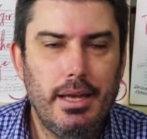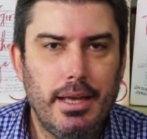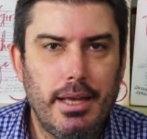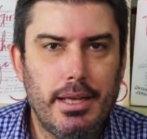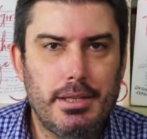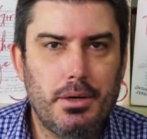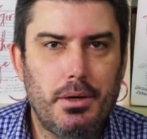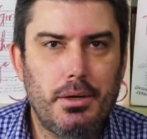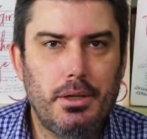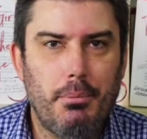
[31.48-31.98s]

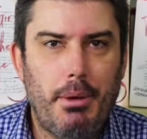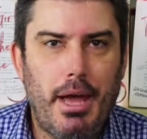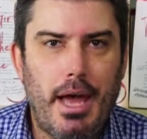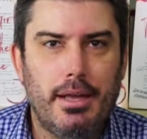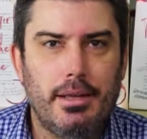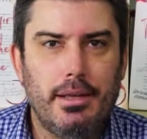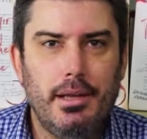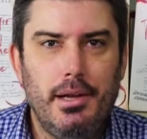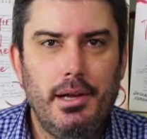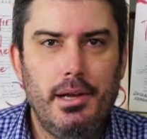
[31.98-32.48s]
is all
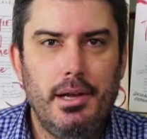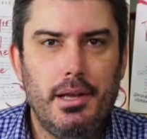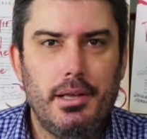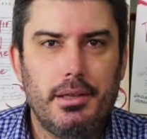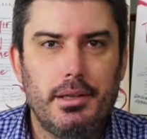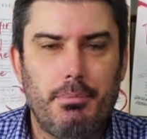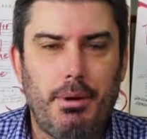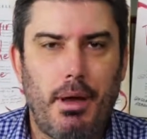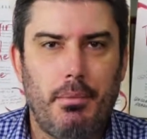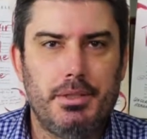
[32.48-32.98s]
about
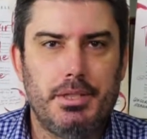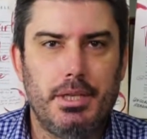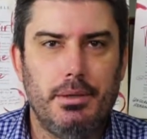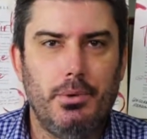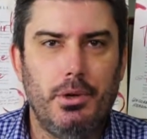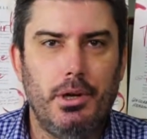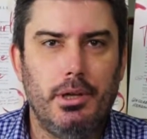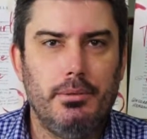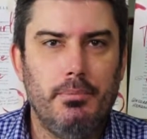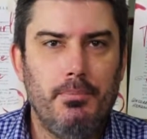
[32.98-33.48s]
the publishing
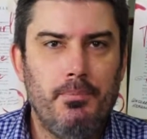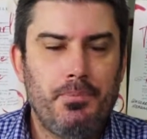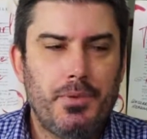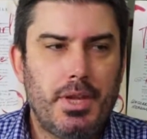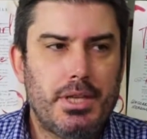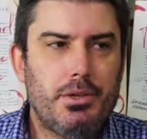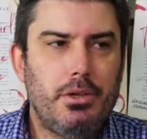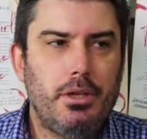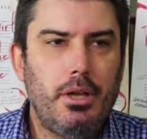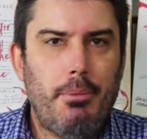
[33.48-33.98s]
world.
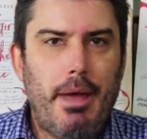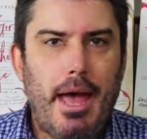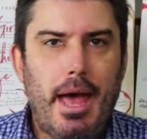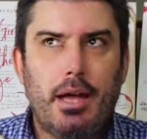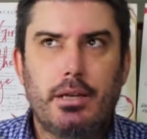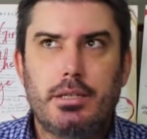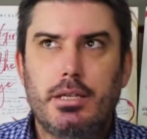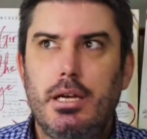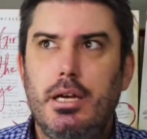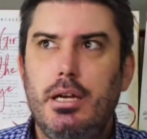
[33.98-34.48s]
It's all
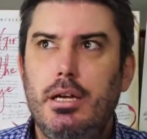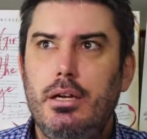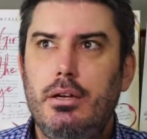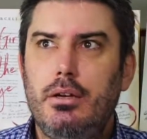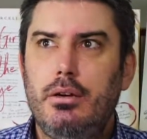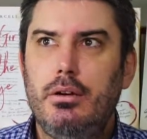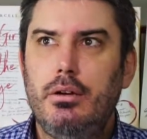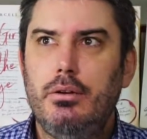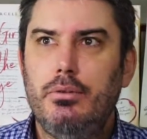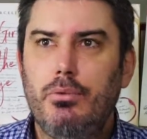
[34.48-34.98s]
about
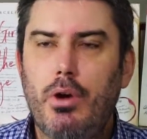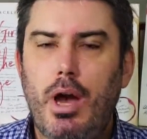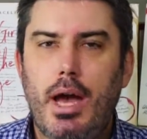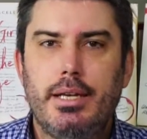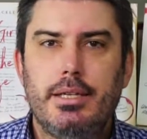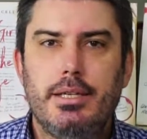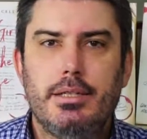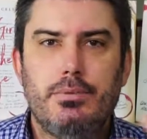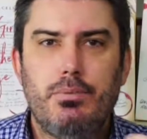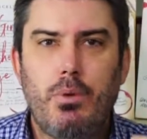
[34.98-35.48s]

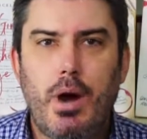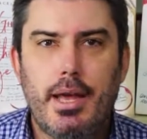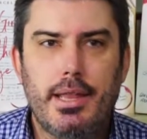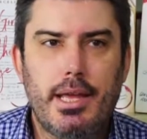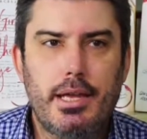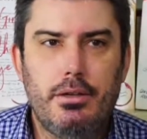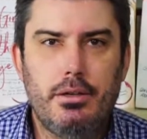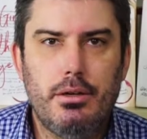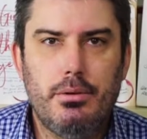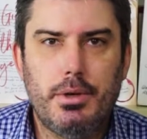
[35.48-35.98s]
writers, why
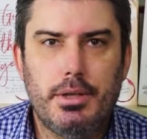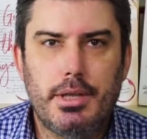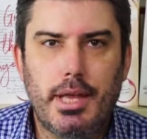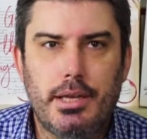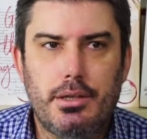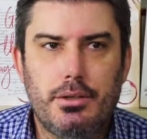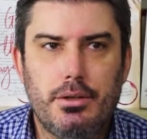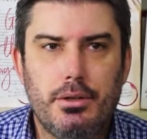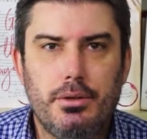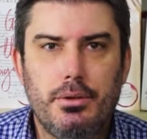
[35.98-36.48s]
they do what
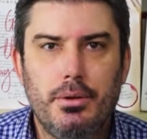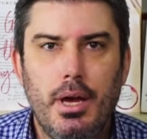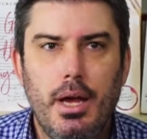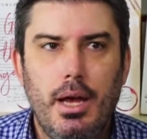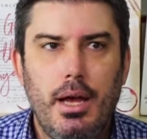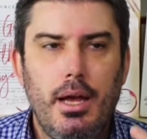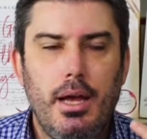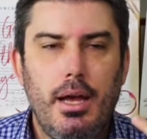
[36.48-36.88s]
they do,